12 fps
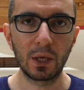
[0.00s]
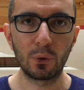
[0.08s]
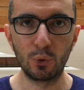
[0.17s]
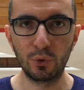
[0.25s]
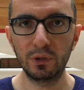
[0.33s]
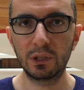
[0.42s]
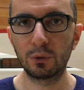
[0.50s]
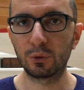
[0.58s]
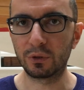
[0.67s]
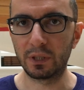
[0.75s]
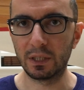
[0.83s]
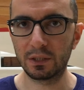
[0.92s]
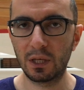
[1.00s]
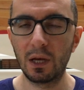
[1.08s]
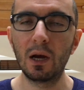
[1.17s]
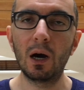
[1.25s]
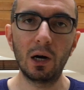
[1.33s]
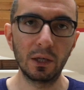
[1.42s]
You need to utilize
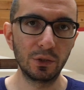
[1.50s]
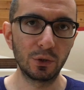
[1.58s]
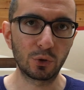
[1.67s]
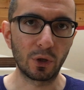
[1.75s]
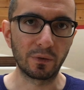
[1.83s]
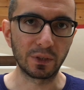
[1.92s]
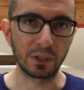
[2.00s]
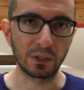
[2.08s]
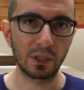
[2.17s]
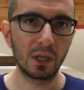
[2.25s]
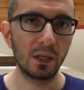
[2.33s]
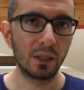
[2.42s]
other services